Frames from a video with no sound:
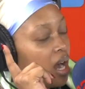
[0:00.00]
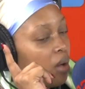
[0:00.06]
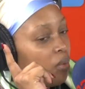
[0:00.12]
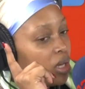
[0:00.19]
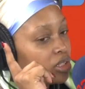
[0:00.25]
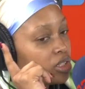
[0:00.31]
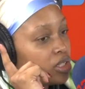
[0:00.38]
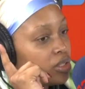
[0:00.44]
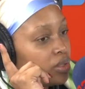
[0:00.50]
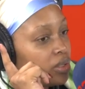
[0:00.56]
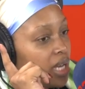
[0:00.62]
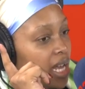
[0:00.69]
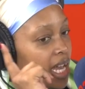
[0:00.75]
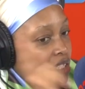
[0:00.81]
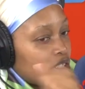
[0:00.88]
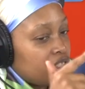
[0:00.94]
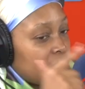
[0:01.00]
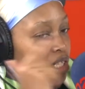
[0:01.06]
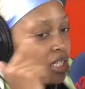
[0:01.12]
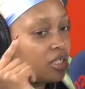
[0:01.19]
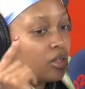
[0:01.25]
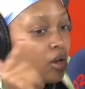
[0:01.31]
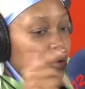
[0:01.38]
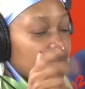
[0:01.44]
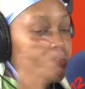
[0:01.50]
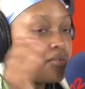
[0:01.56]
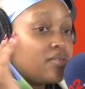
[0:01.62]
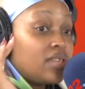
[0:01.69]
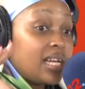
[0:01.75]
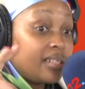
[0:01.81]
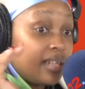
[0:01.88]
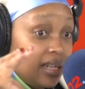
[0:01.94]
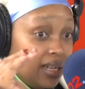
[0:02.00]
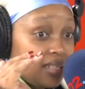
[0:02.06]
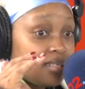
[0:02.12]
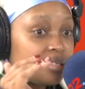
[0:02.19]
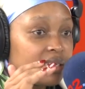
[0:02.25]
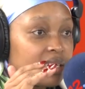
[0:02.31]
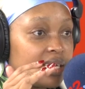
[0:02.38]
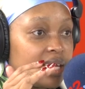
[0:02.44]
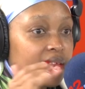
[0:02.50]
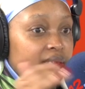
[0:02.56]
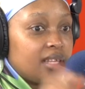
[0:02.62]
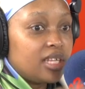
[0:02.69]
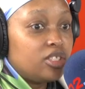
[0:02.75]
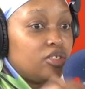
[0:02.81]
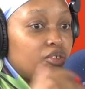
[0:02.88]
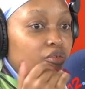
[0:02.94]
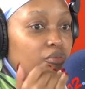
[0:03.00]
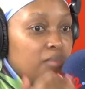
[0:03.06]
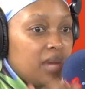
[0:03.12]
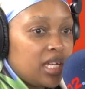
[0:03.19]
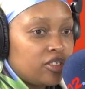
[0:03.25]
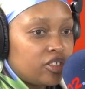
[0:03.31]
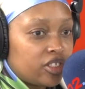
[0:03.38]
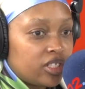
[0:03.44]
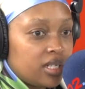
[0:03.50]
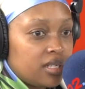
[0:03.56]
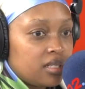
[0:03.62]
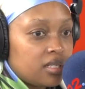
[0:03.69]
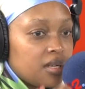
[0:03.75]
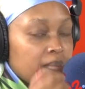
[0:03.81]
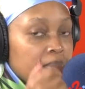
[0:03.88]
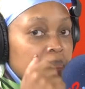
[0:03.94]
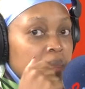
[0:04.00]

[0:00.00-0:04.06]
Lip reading: I want to actually go through that list again that you've mentioned.